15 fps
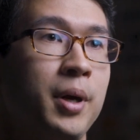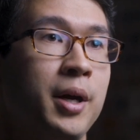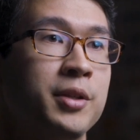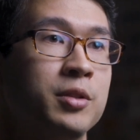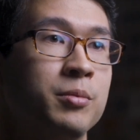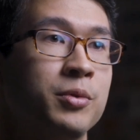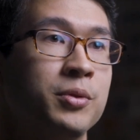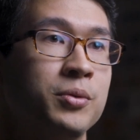
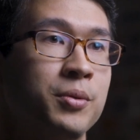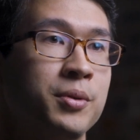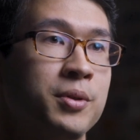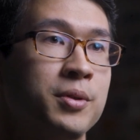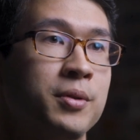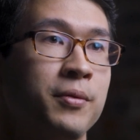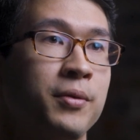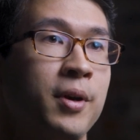possible
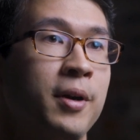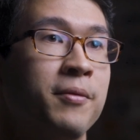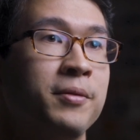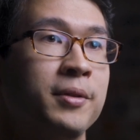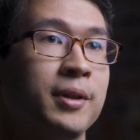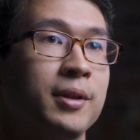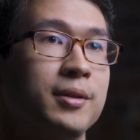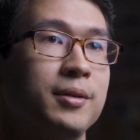sources of
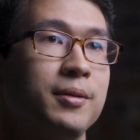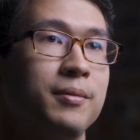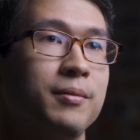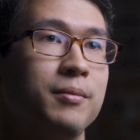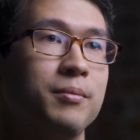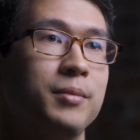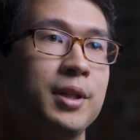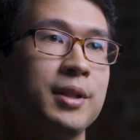conflict,
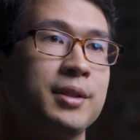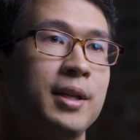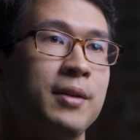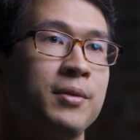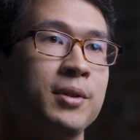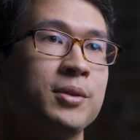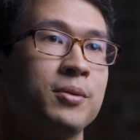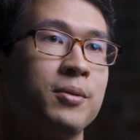because
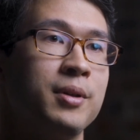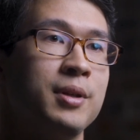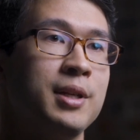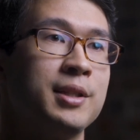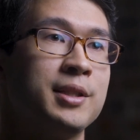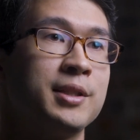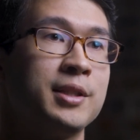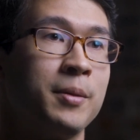every story
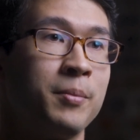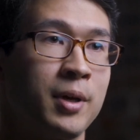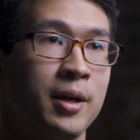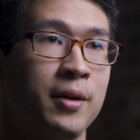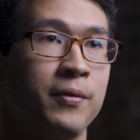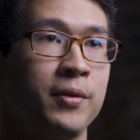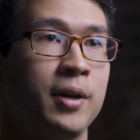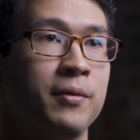needs some
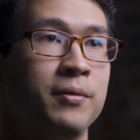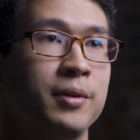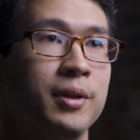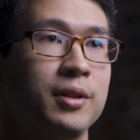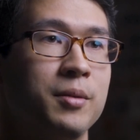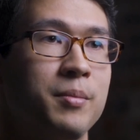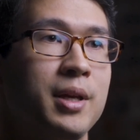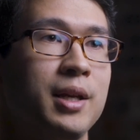kind of
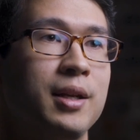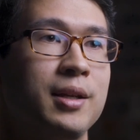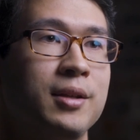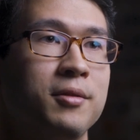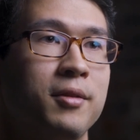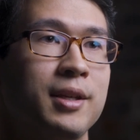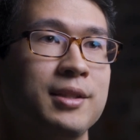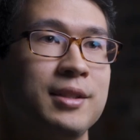conflict to make it
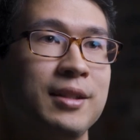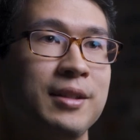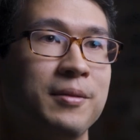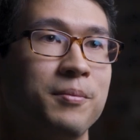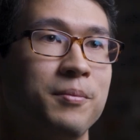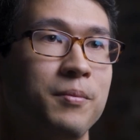interesting.